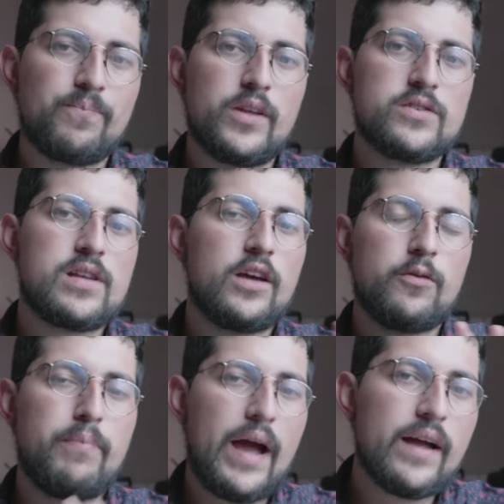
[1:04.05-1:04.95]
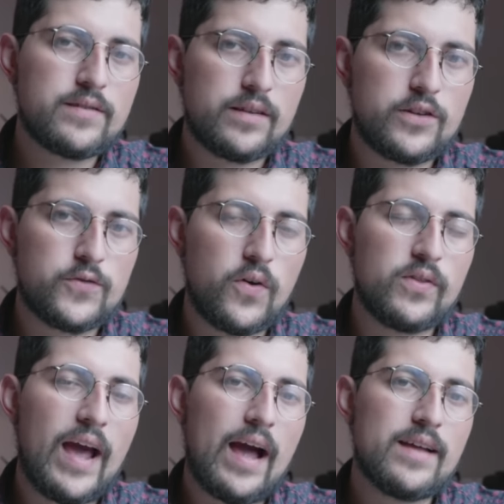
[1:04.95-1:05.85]
There's a lot of bands that this
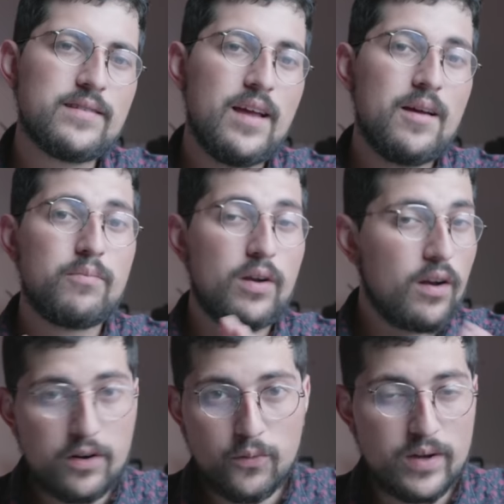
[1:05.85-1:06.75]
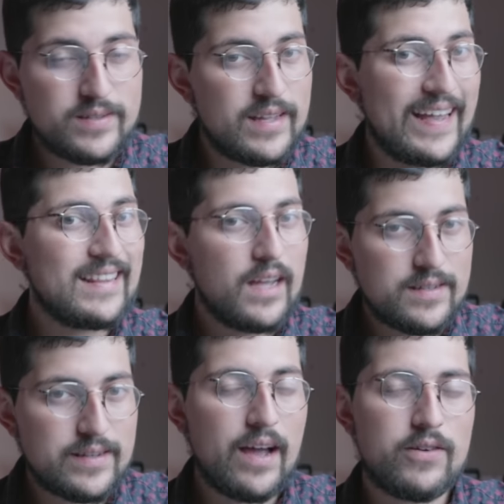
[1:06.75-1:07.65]
phone has, but a lot of ones that it
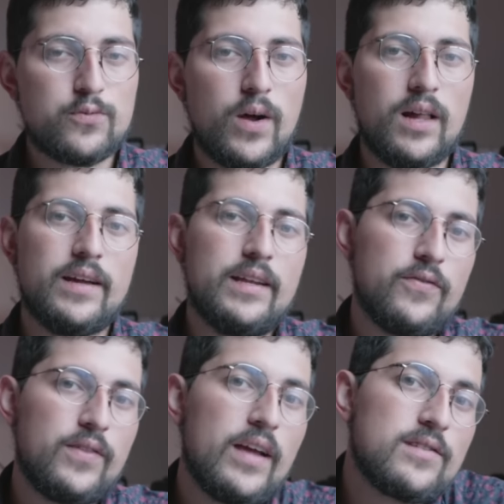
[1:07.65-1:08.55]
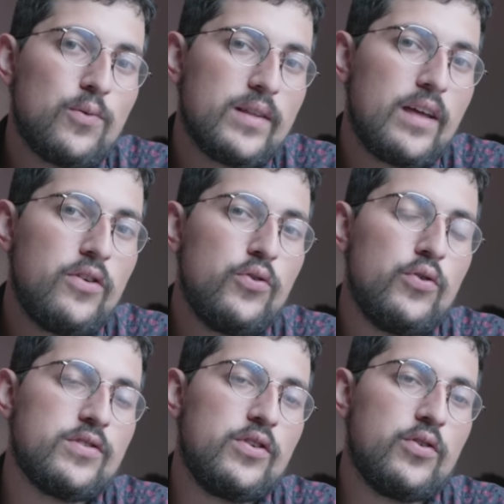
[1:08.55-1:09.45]
doesn't have as well. And if that's the one that you
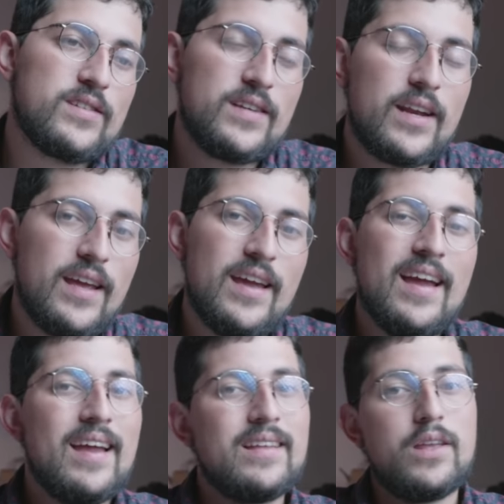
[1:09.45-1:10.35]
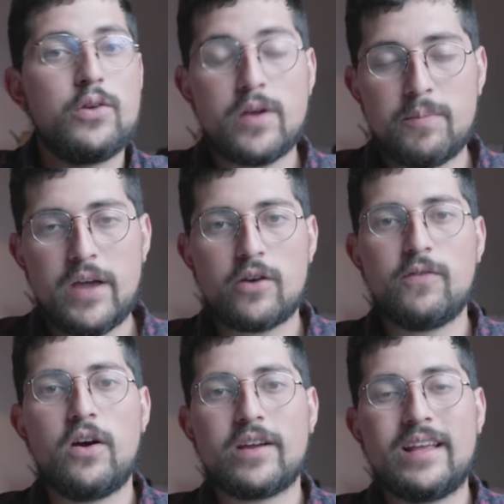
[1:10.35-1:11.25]
use in your city, then you may be out
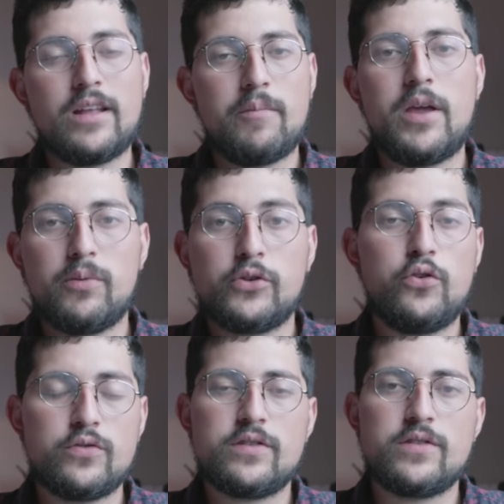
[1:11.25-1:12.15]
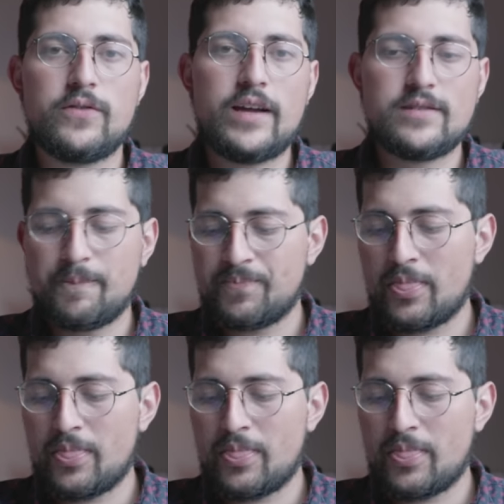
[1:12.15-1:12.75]
of luck and not be able to use this device.